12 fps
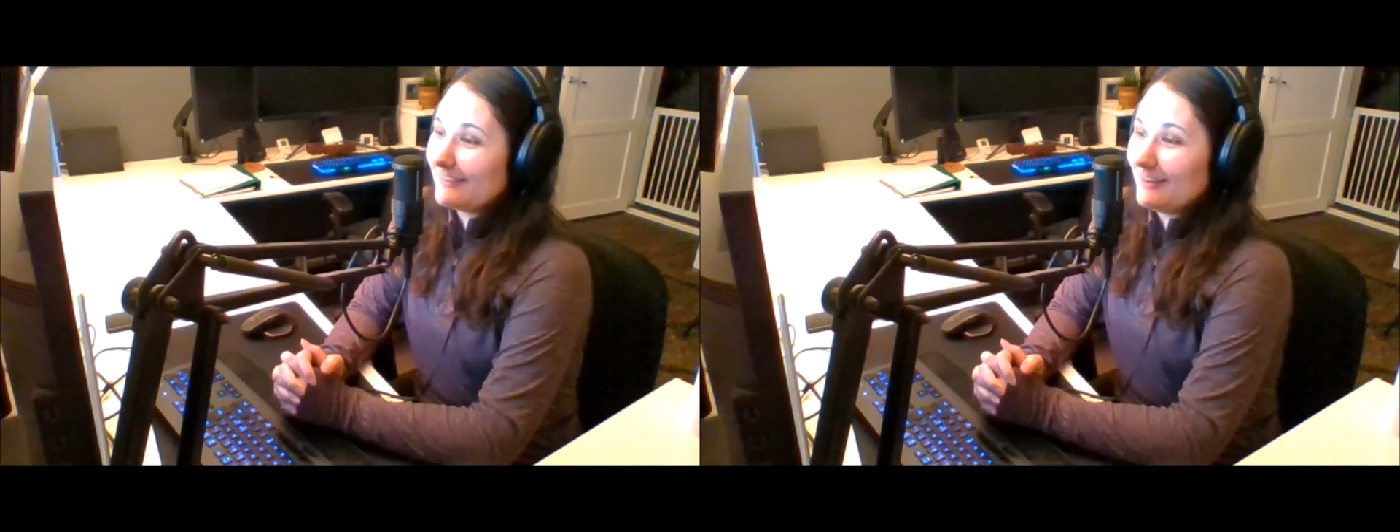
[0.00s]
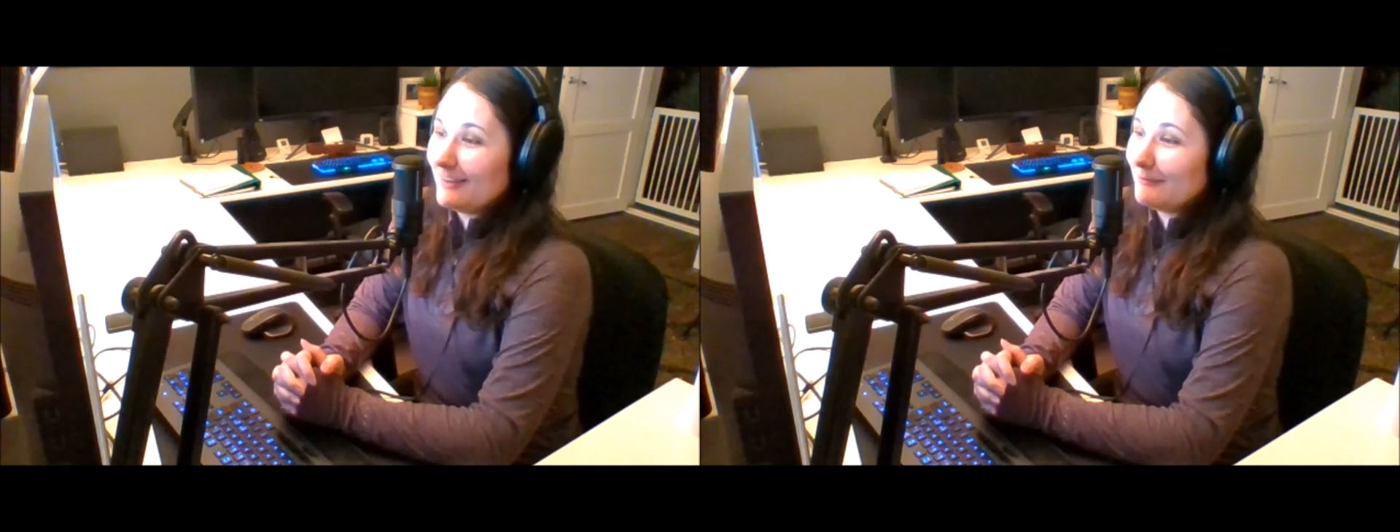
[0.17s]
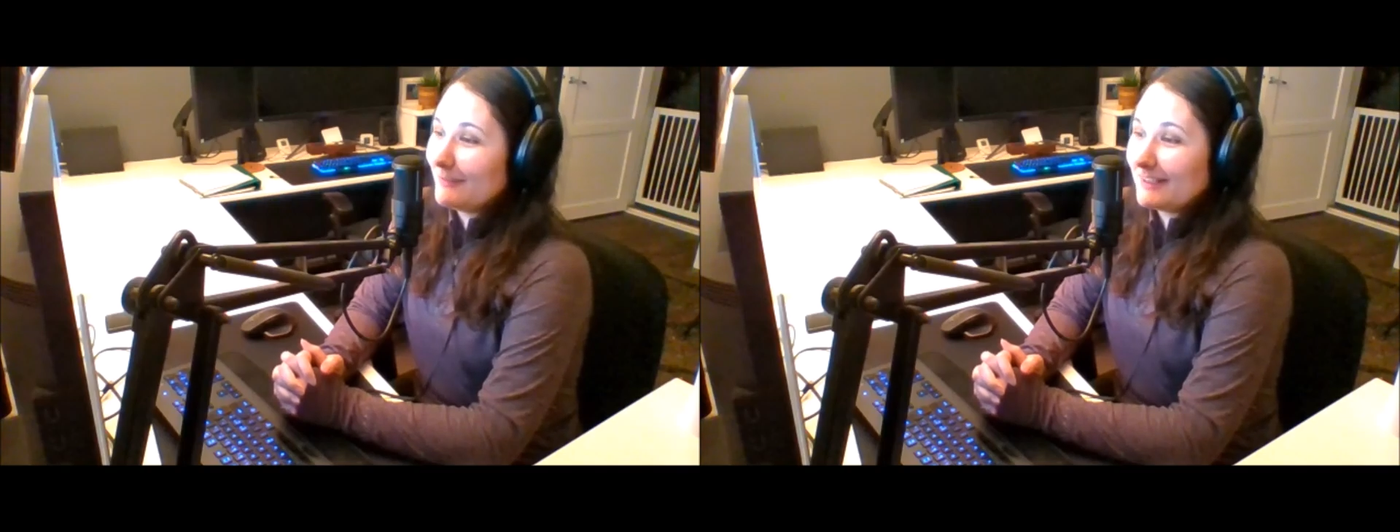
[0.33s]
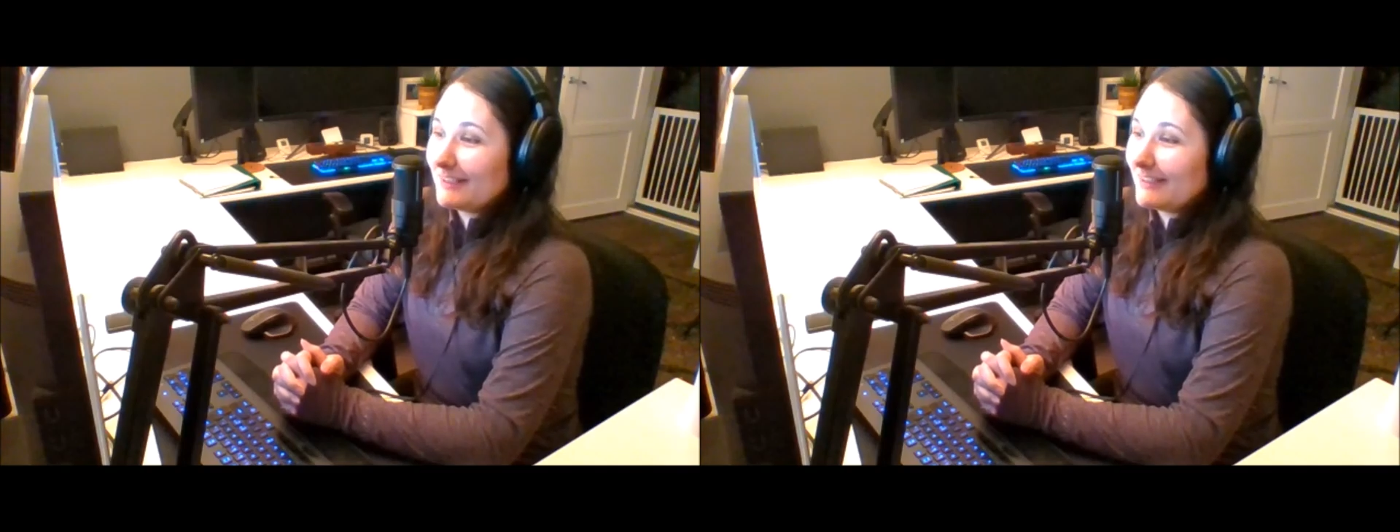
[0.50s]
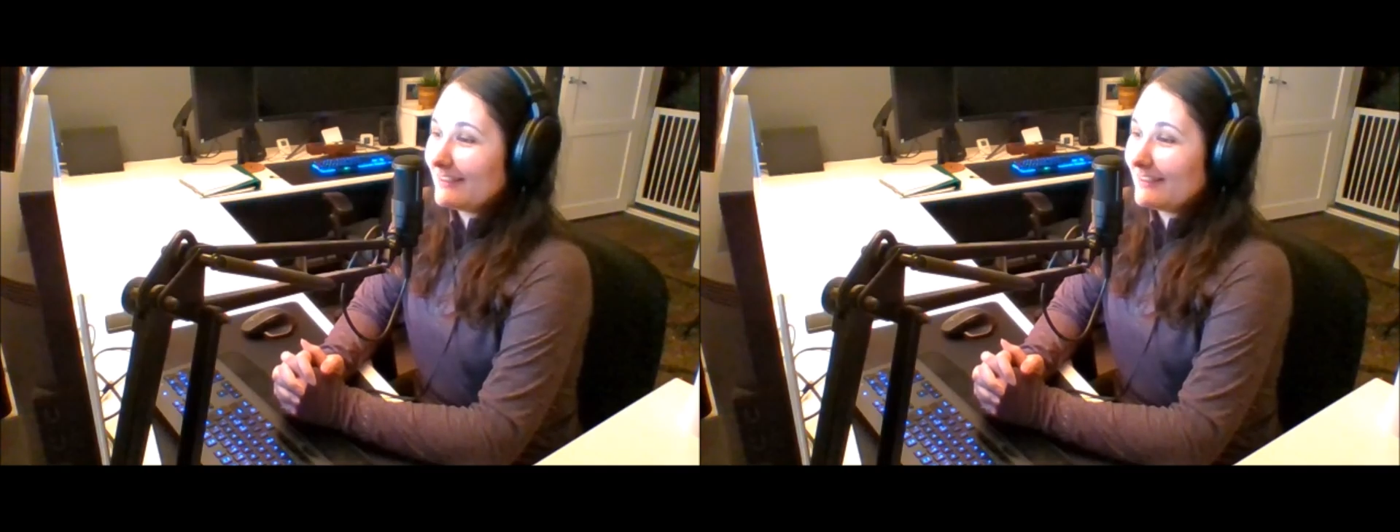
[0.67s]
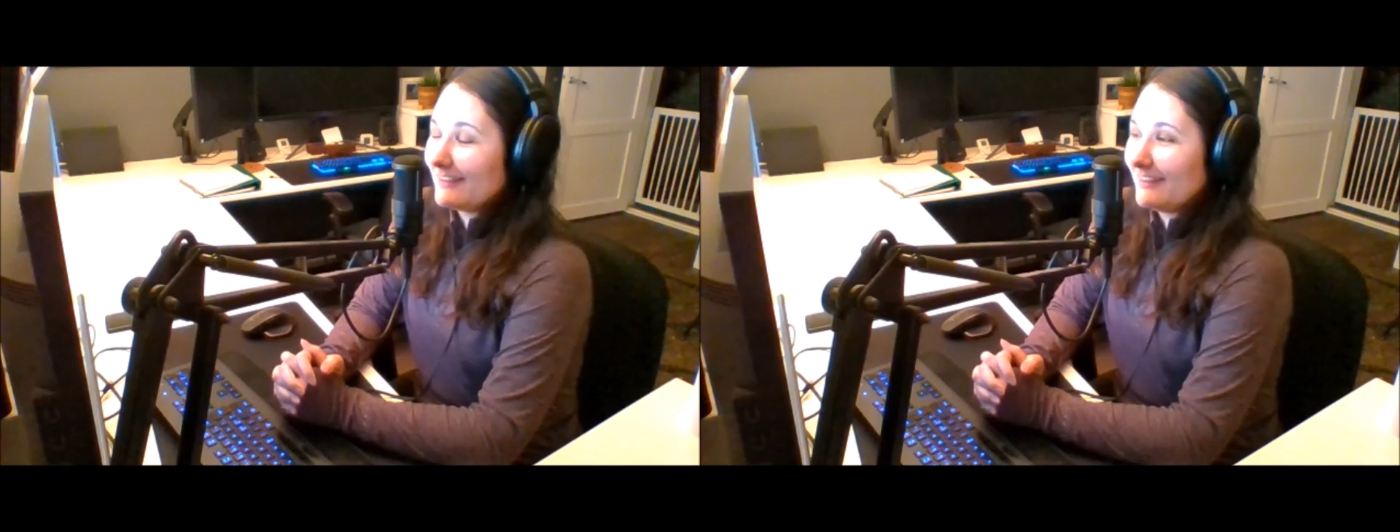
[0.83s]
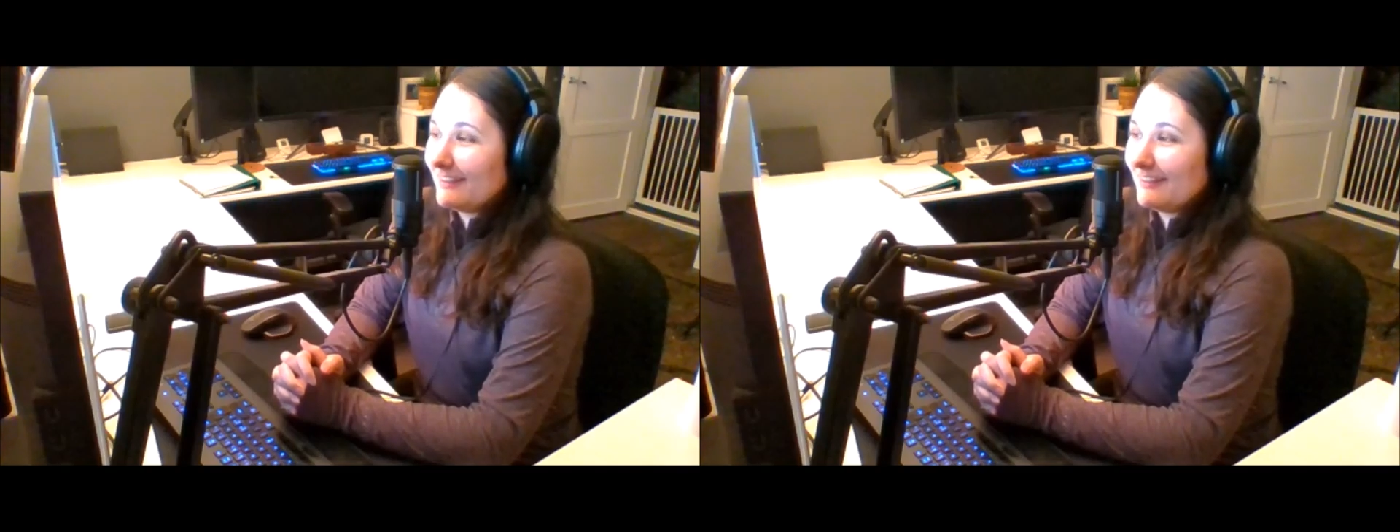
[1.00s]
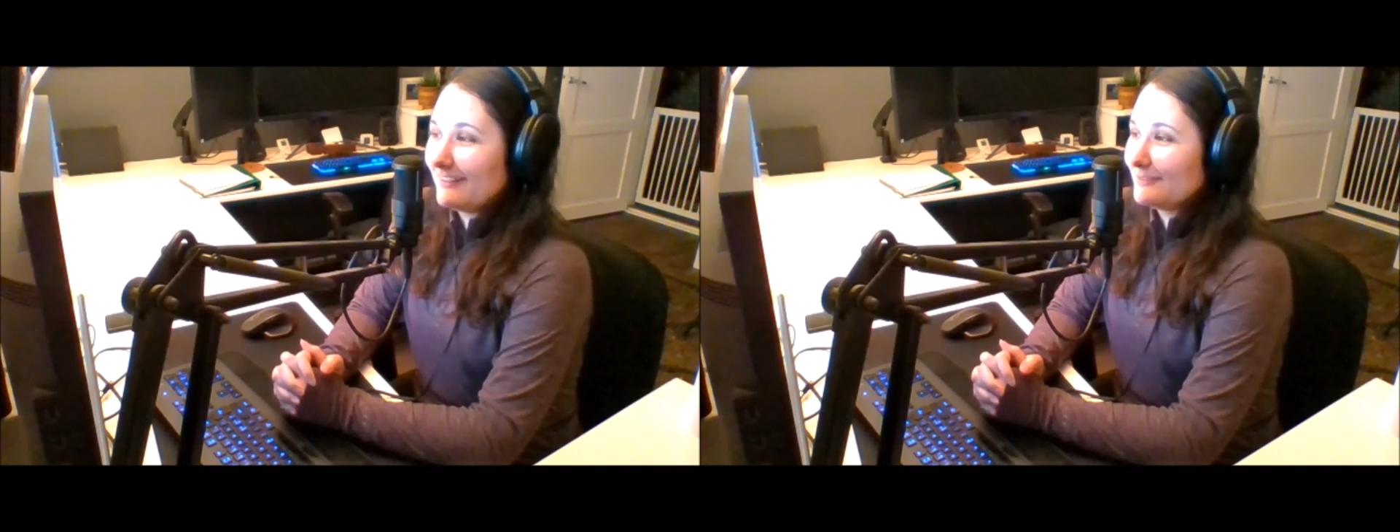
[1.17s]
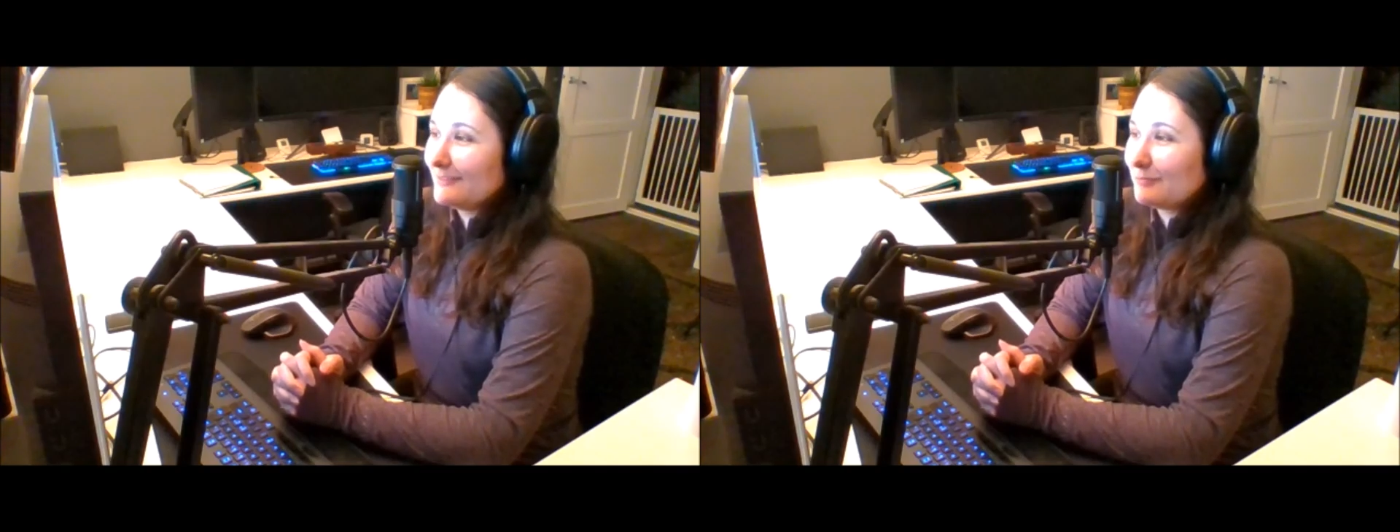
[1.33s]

that many uh,